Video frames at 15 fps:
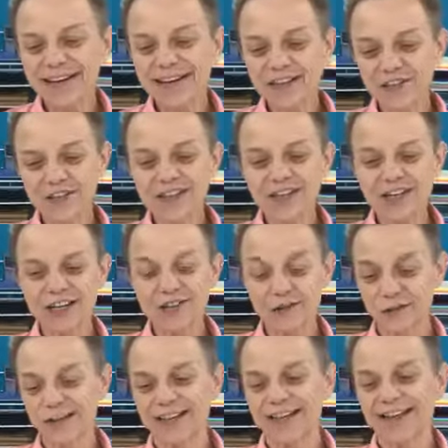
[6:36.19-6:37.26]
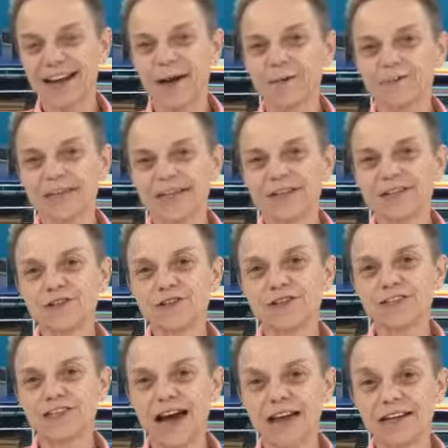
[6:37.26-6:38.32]
SVGs or anything comes into
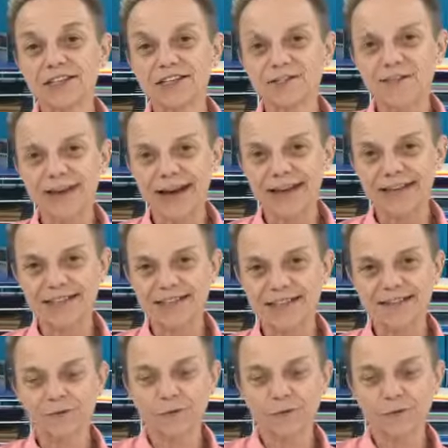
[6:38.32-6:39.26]
design space,